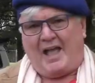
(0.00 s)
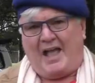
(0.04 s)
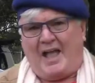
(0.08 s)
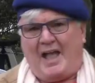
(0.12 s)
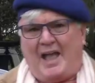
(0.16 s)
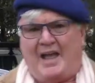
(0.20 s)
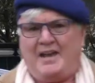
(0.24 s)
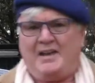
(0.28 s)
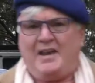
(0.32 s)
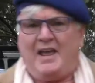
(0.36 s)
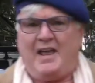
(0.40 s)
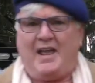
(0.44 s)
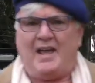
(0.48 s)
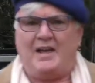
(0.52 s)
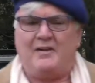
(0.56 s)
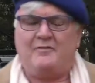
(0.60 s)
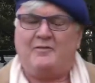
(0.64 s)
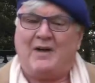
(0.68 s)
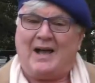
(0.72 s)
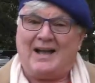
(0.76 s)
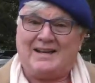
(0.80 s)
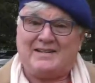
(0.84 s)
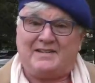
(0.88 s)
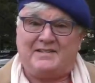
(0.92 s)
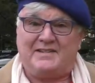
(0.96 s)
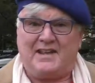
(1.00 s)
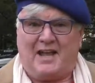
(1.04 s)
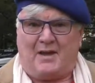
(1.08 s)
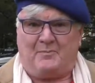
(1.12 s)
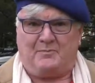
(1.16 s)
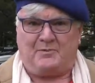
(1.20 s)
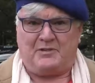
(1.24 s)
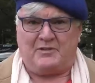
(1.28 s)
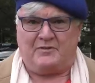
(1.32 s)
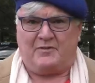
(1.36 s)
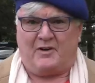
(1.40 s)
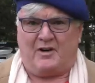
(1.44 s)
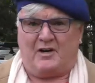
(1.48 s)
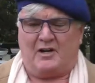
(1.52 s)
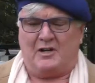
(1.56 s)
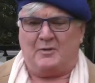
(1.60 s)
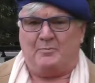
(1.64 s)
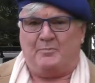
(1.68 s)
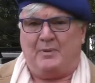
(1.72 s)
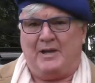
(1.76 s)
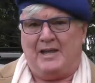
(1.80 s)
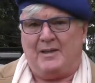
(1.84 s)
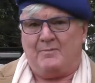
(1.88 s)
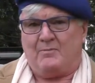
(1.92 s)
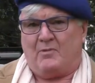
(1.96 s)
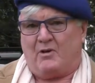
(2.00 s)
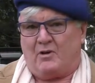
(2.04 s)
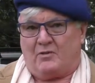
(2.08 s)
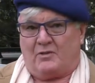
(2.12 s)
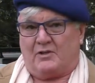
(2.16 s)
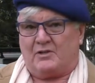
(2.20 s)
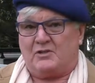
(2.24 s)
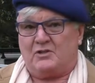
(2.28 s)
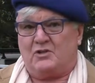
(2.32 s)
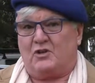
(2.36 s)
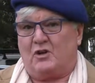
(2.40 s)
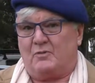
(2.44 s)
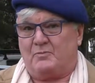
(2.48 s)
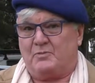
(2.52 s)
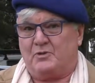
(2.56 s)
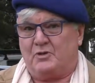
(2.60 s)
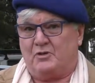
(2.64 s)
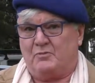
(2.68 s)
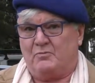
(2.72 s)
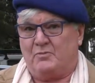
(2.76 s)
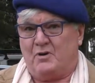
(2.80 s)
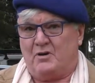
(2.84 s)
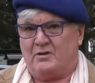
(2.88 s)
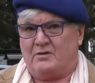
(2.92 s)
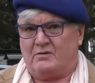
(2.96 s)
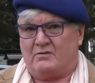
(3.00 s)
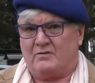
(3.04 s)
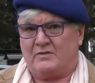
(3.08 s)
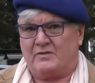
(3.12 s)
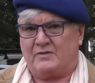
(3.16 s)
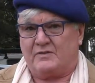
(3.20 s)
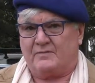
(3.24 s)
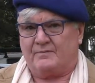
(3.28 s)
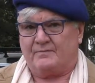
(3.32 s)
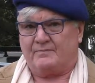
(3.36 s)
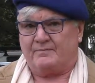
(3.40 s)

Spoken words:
and have adaptive high beam on the top two models.